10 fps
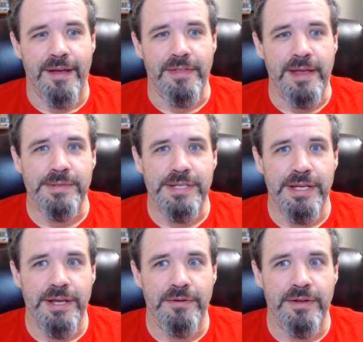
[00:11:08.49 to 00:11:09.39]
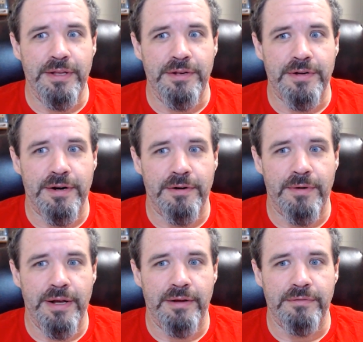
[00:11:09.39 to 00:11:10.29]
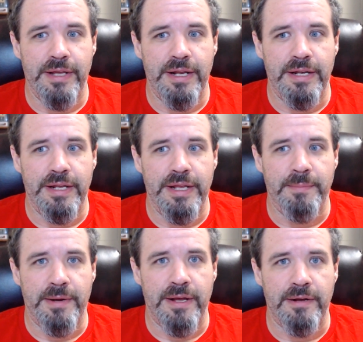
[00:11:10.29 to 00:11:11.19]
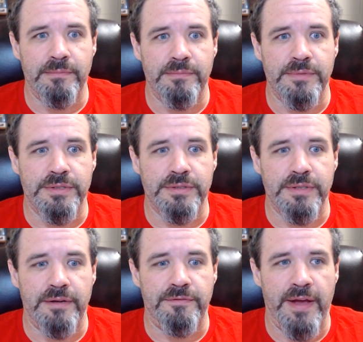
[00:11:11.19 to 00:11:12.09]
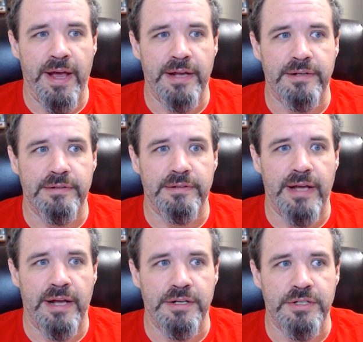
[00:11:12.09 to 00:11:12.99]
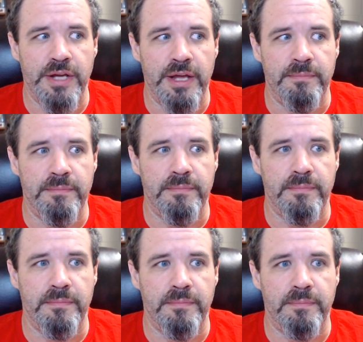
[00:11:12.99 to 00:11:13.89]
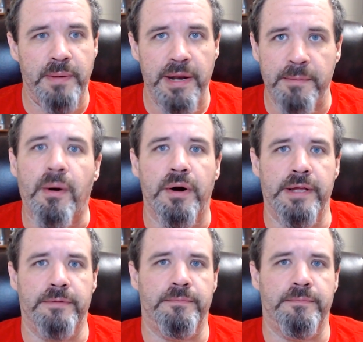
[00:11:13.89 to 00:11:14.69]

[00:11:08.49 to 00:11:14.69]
the MCU, and then you turn around, and then he becomes a fat, out of shape pity party